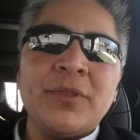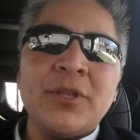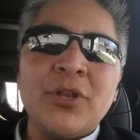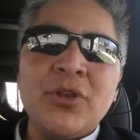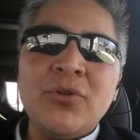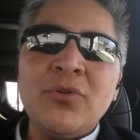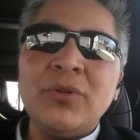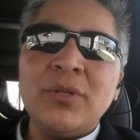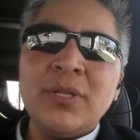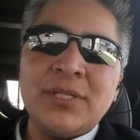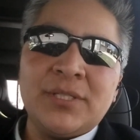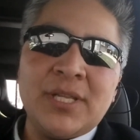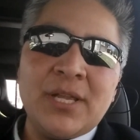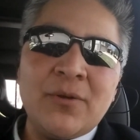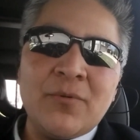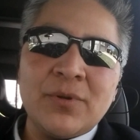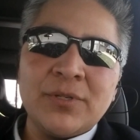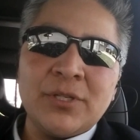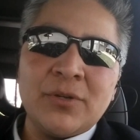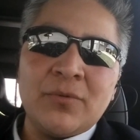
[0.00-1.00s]
The new
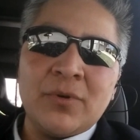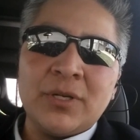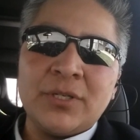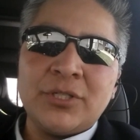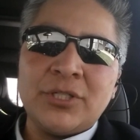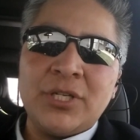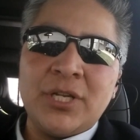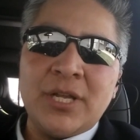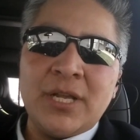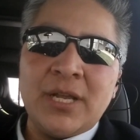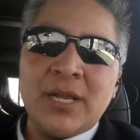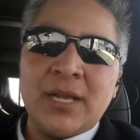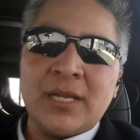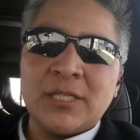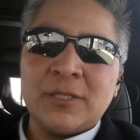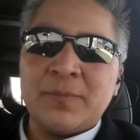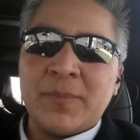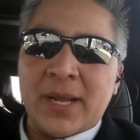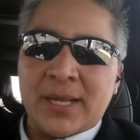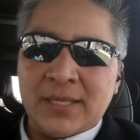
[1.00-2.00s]
listing wasn't what she
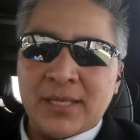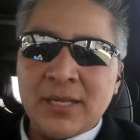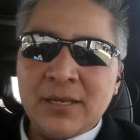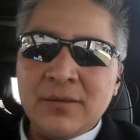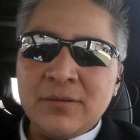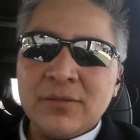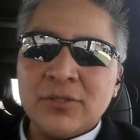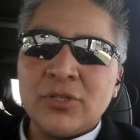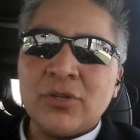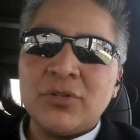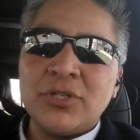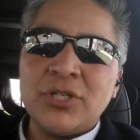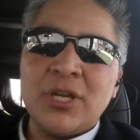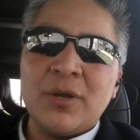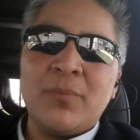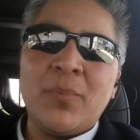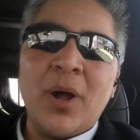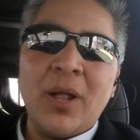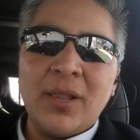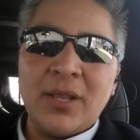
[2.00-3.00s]
expected, so she
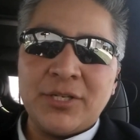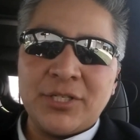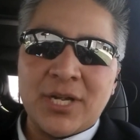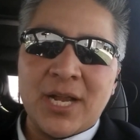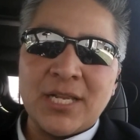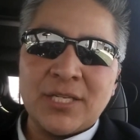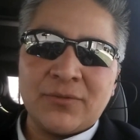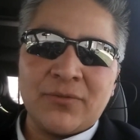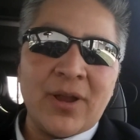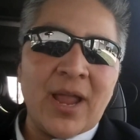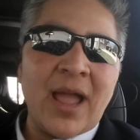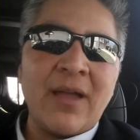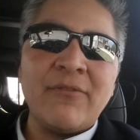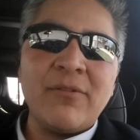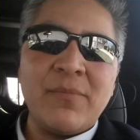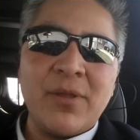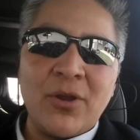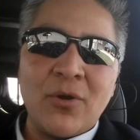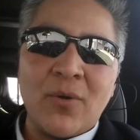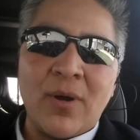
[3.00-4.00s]
apologized for
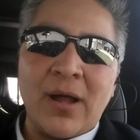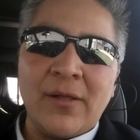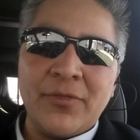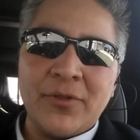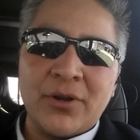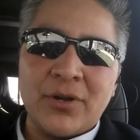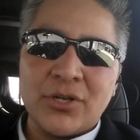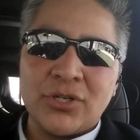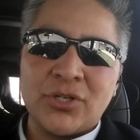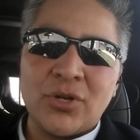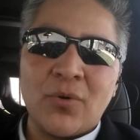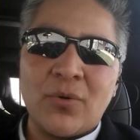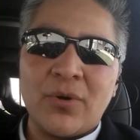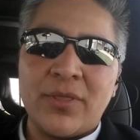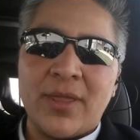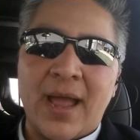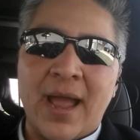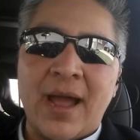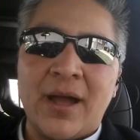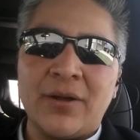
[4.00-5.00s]
having me go out there to show
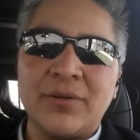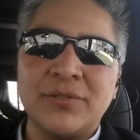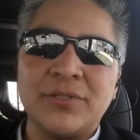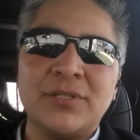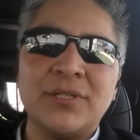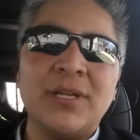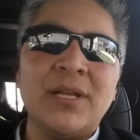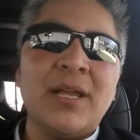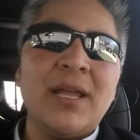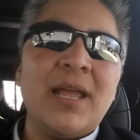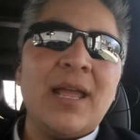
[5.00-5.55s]
her the house.